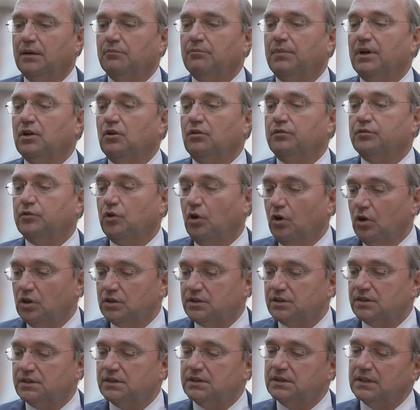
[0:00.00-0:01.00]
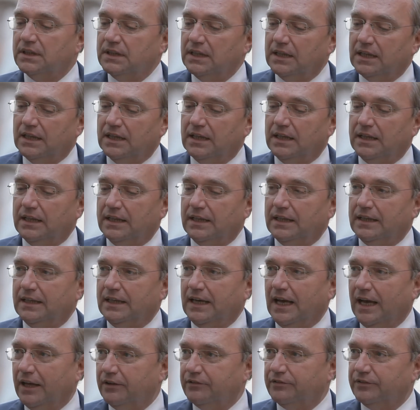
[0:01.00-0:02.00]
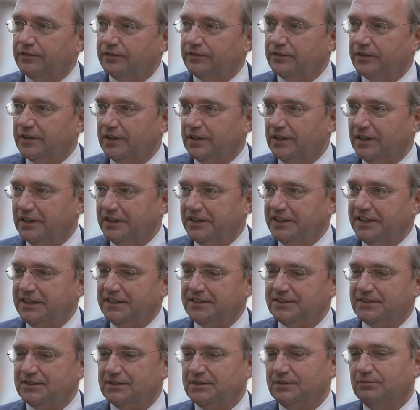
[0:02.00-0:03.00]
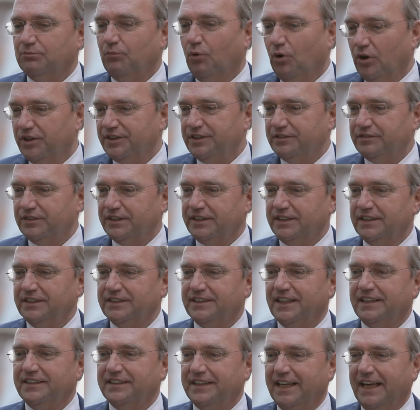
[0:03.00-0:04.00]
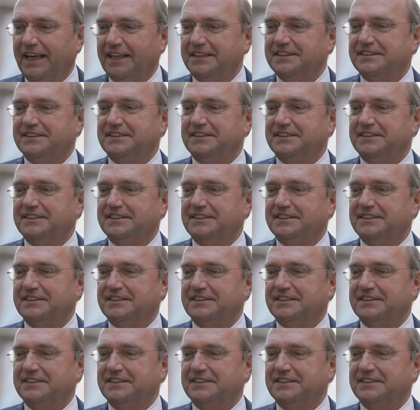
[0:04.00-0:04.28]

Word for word: But of course, uh, life uh, is more difficult than that.